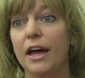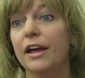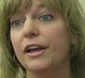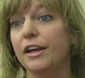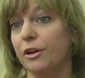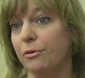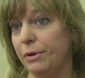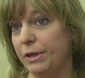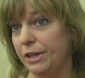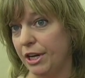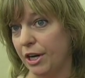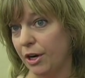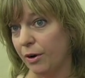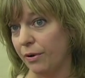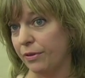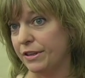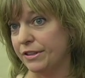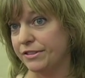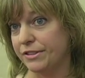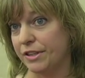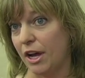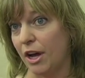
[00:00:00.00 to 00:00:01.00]
Can we narrow
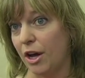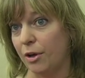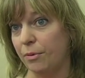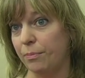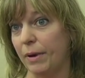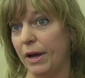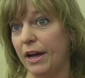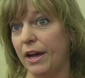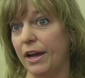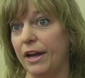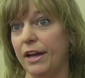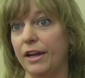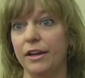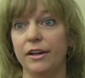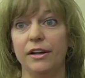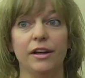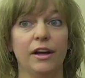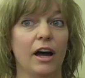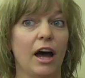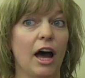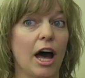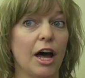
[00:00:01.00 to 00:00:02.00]
this down by
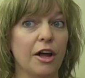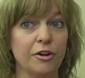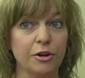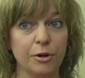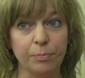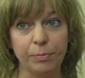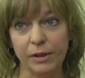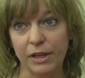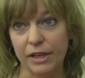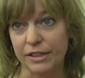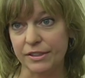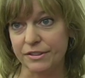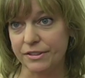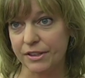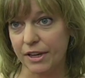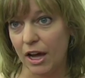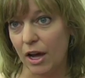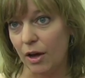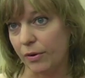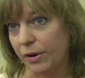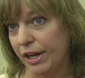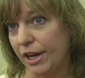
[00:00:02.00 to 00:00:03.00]
100 plus
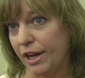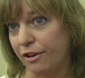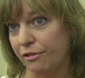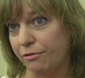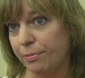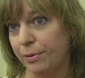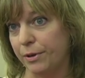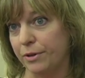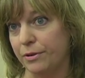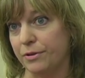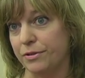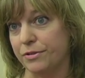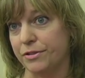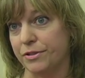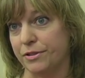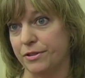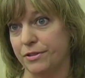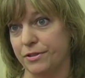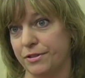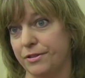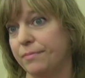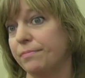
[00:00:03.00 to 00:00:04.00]
cow-calf
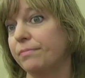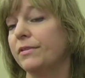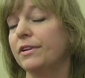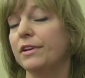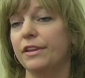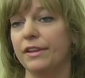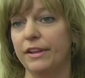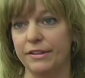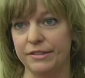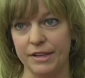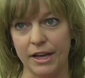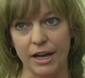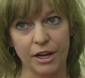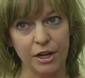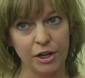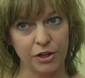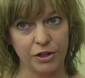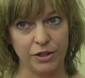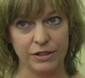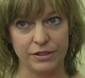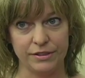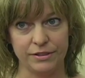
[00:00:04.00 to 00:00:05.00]
producers? Is that a
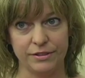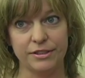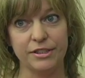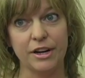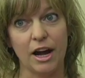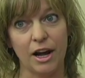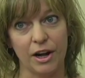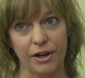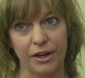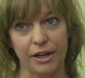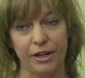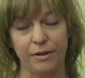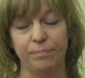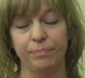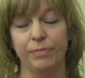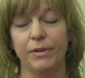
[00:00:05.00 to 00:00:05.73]
good target?